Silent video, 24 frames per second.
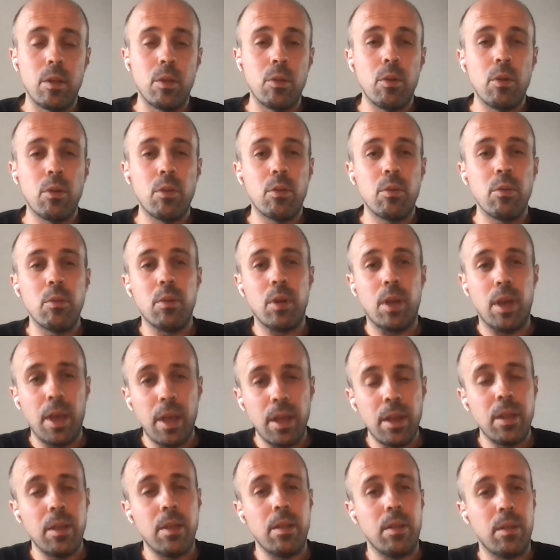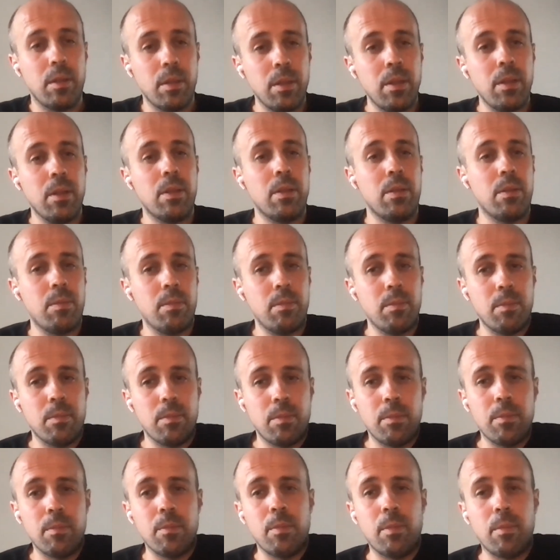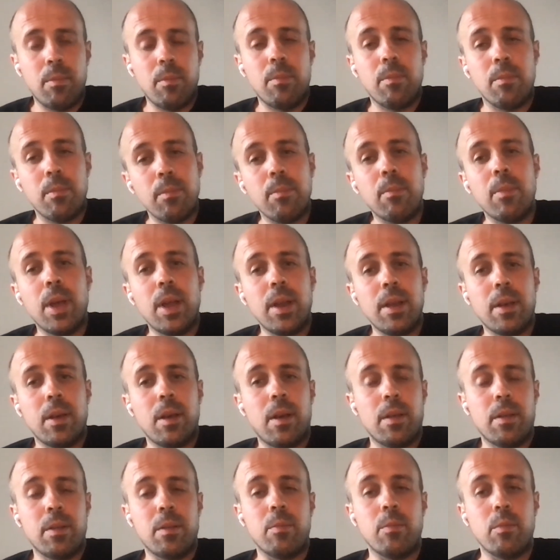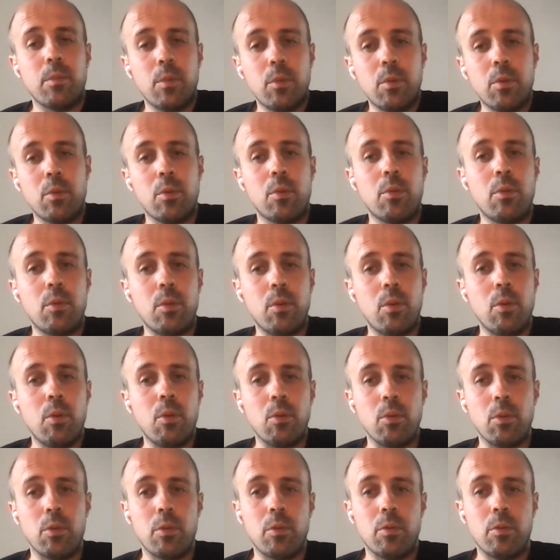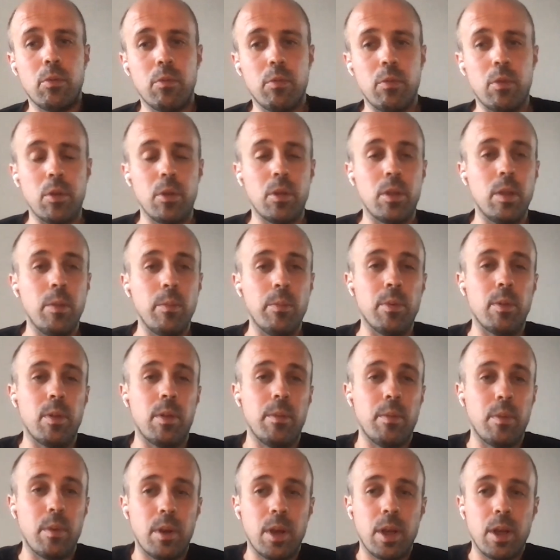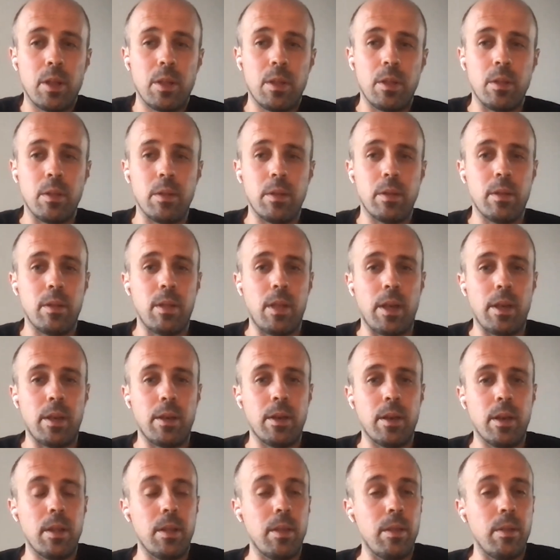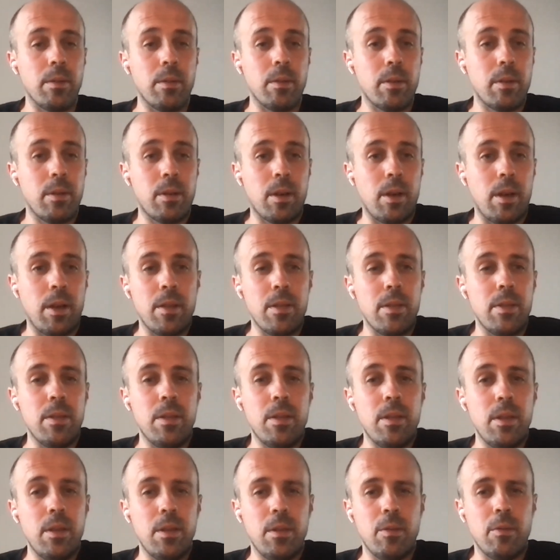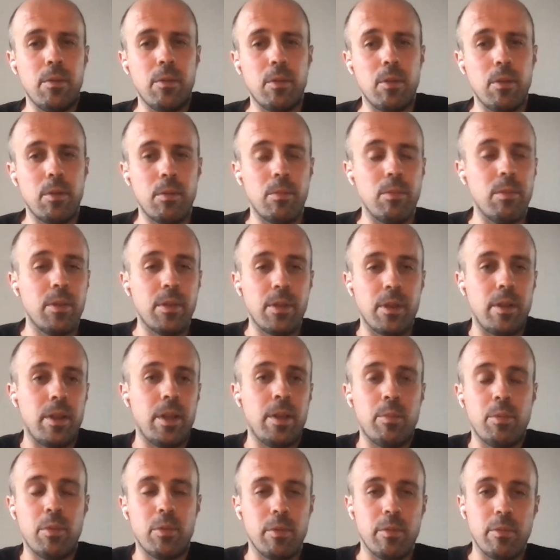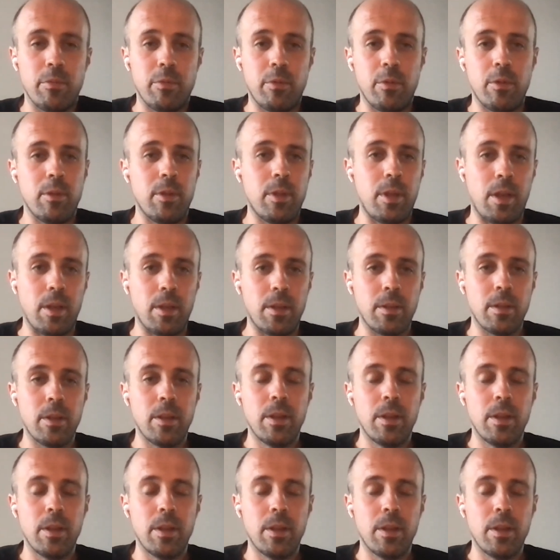not to any these many custom code for simple operations like adding ID or description for test.